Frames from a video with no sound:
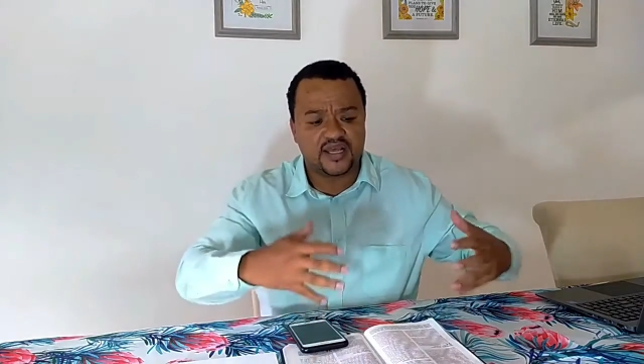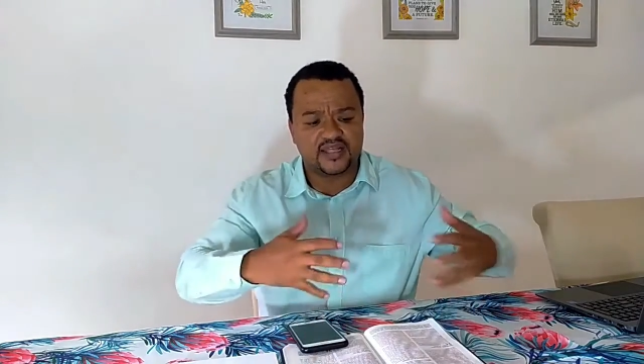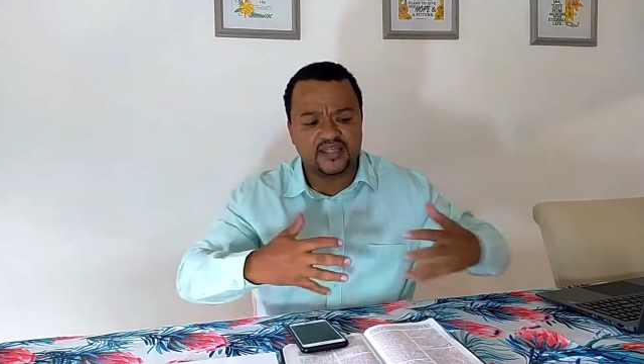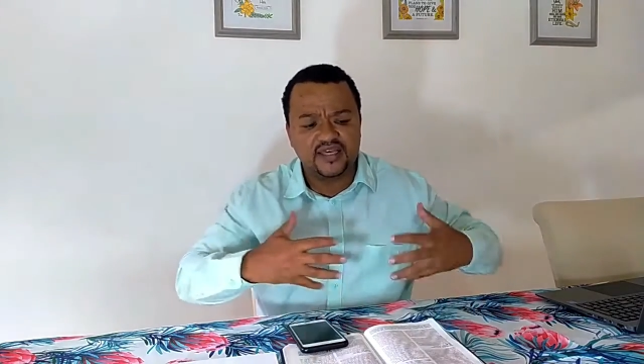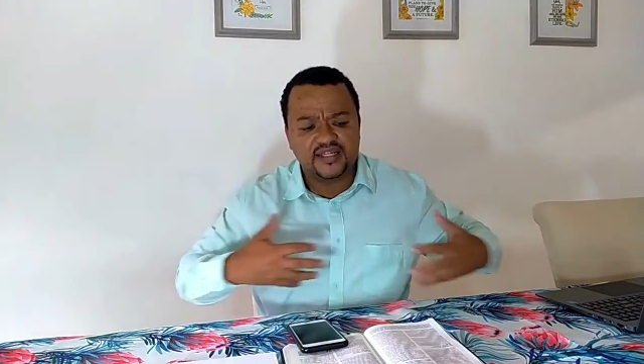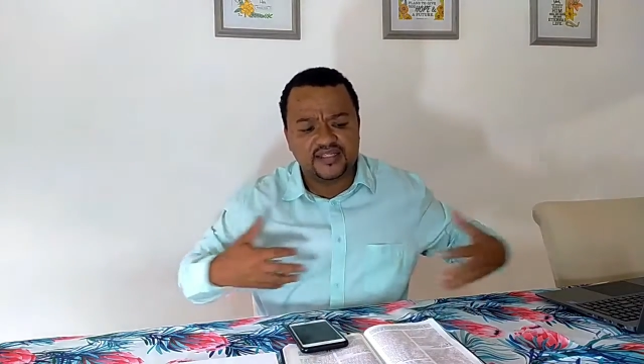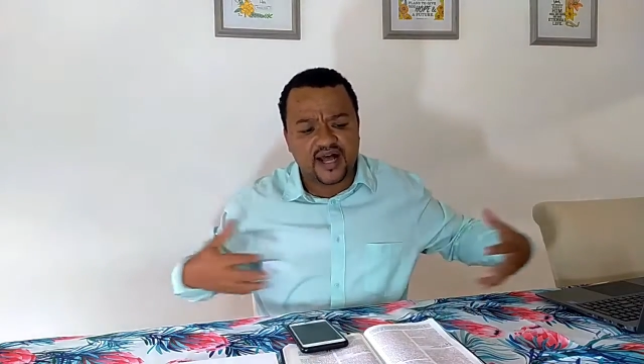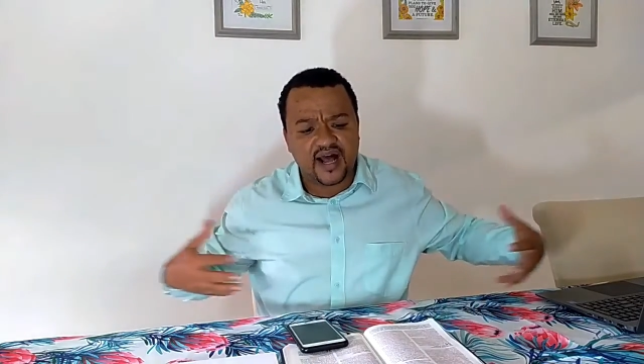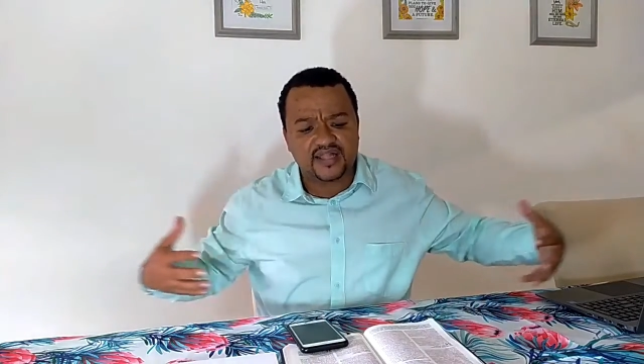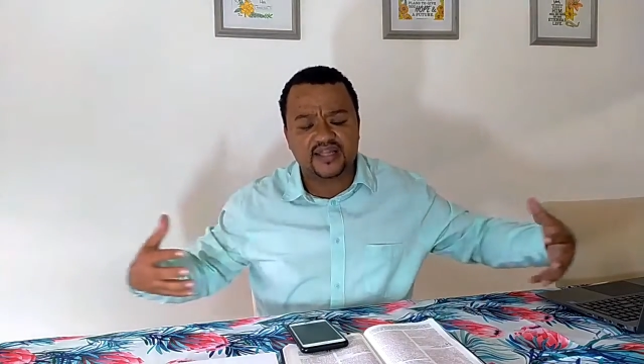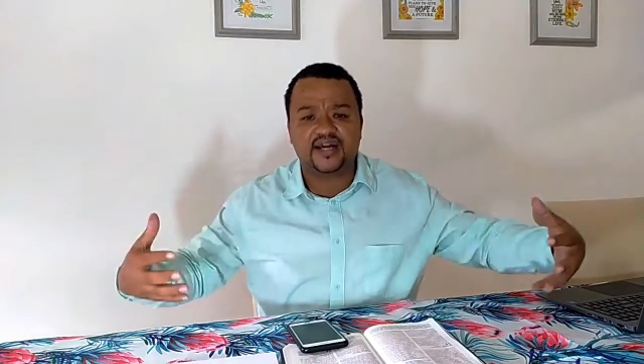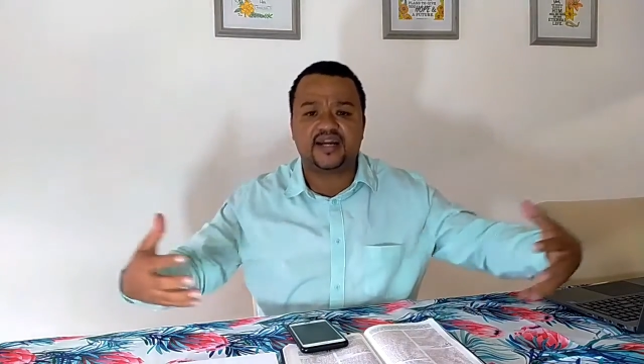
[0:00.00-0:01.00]
these
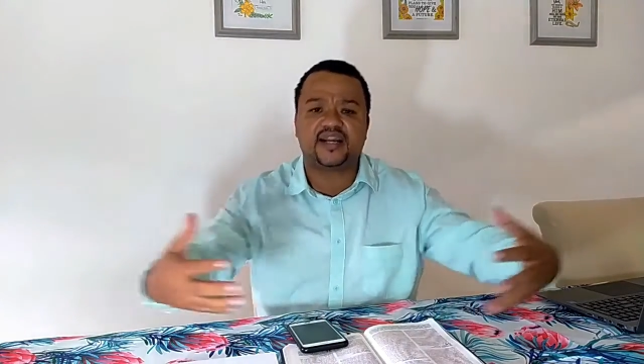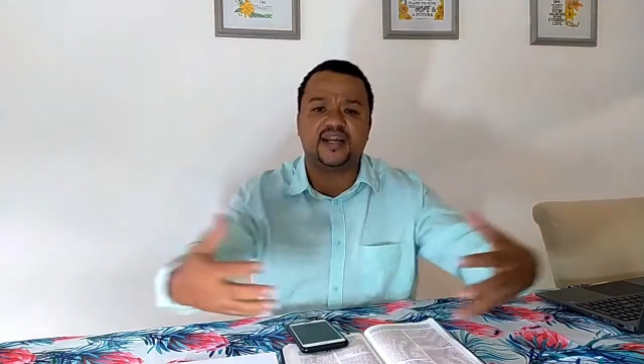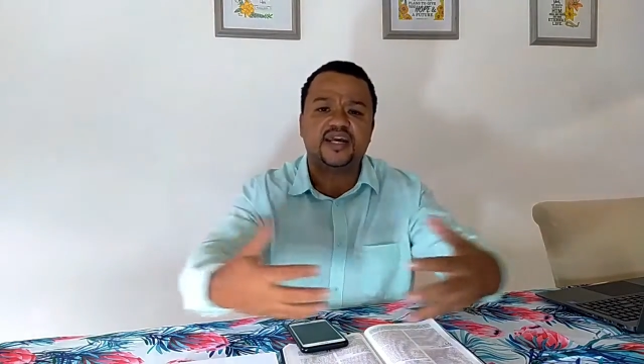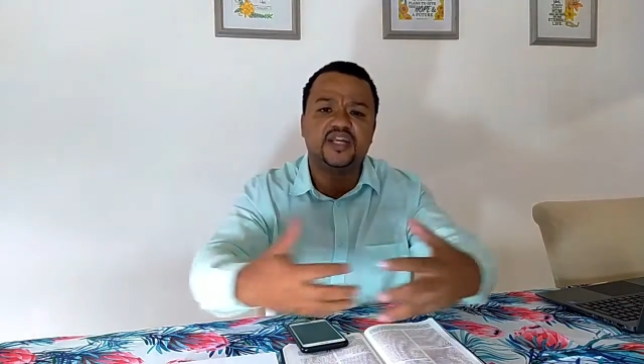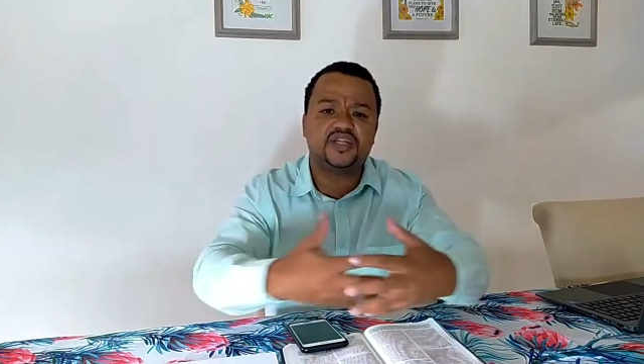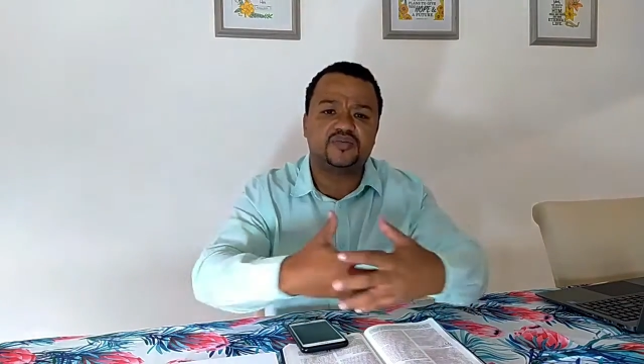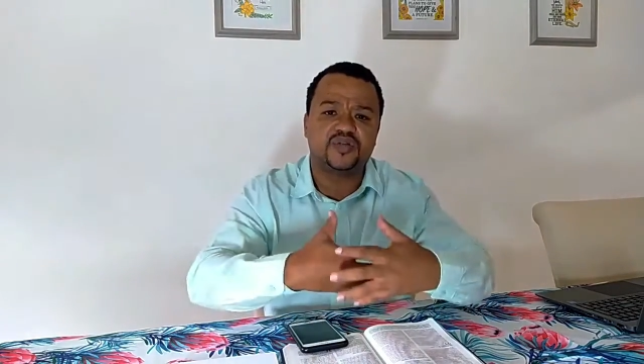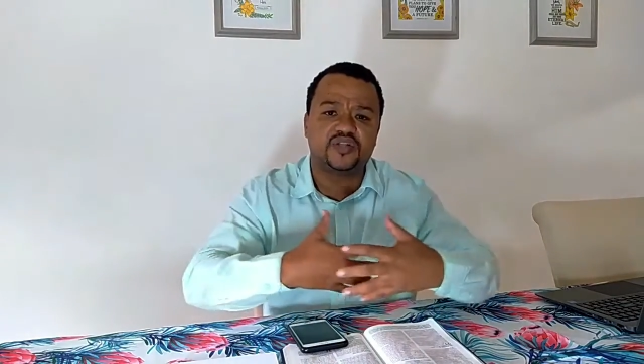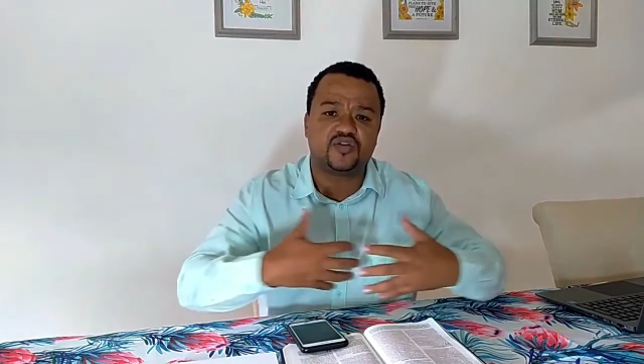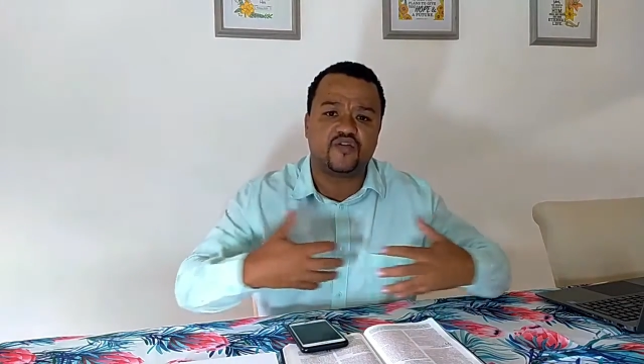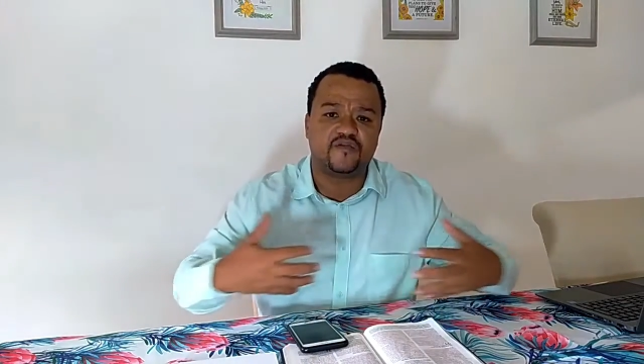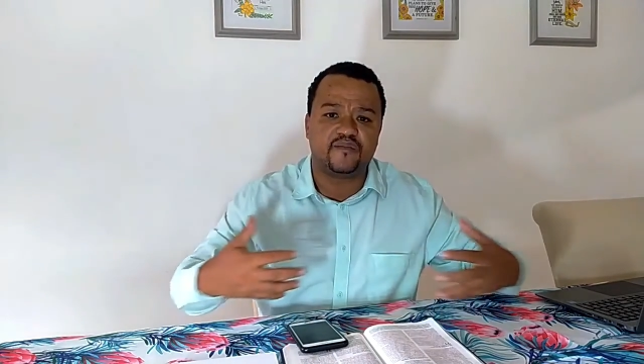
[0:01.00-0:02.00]
are the
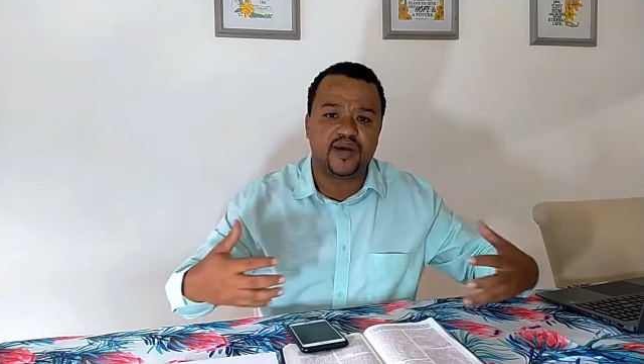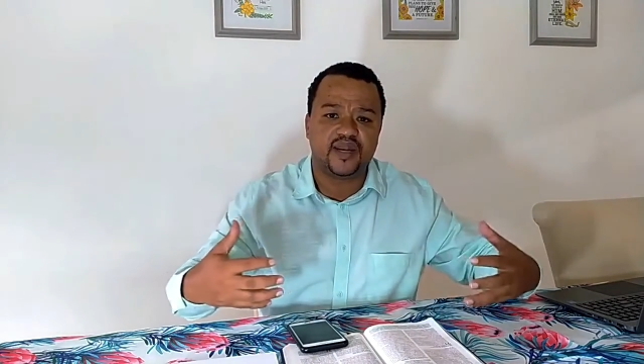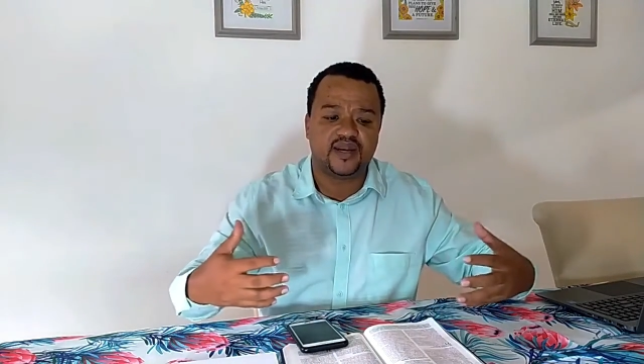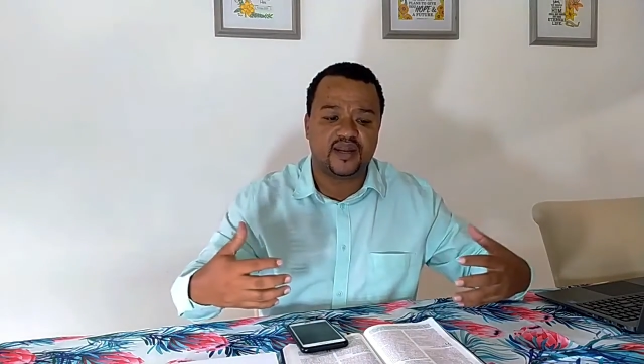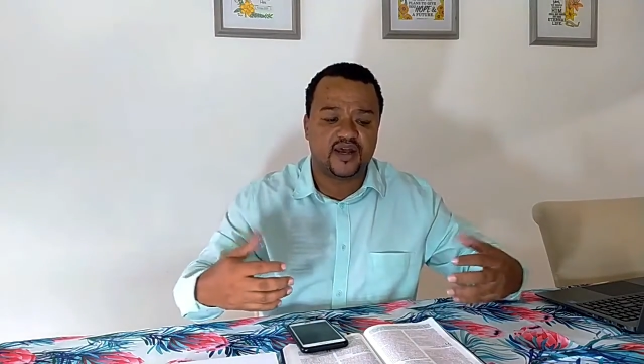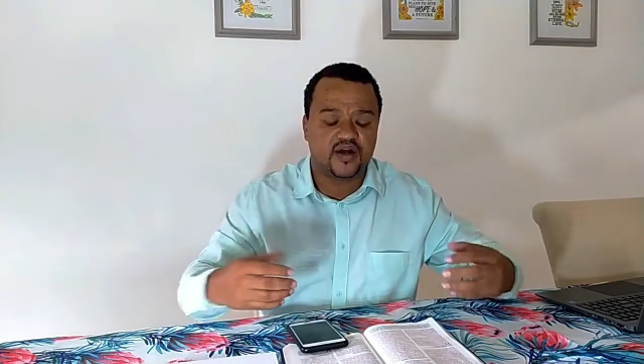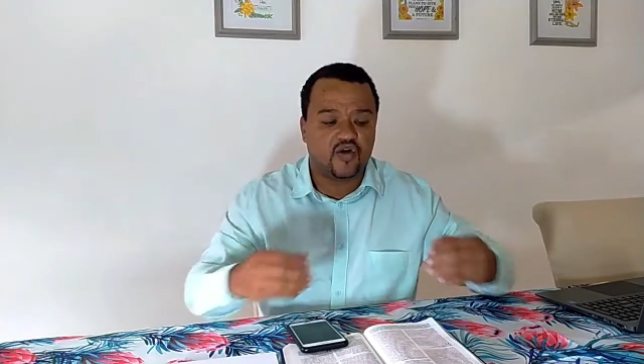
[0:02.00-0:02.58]
arrangements of men,